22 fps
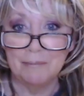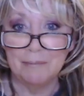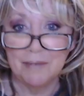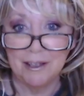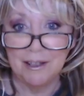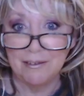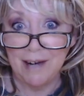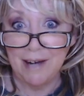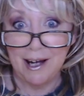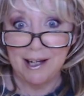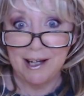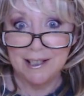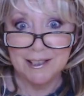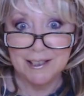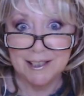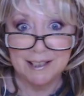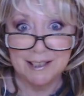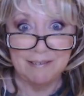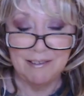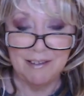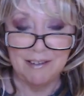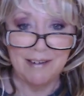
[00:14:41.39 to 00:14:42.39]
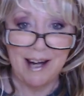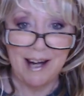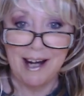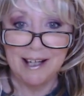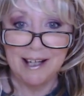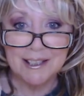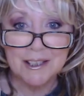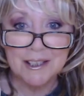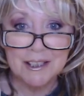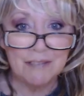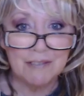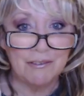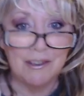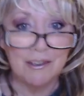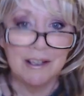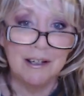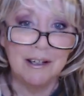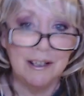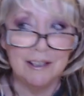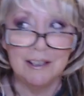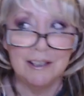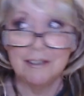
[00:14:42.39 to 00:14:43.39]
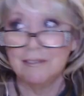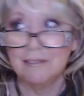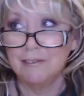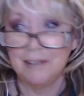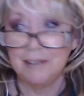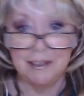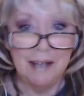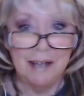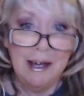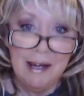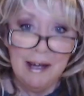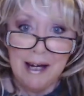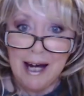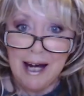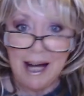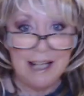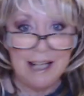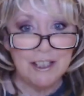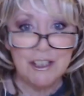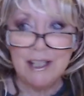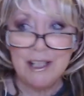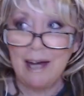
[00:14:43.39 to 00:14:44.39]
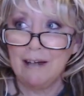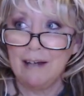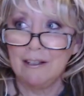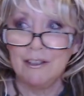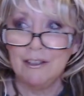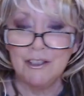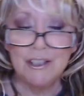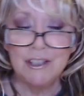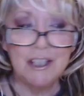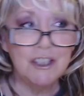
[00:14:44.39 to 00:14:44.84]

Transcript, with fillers: their eyes to give their eyes different color and eyeshadows.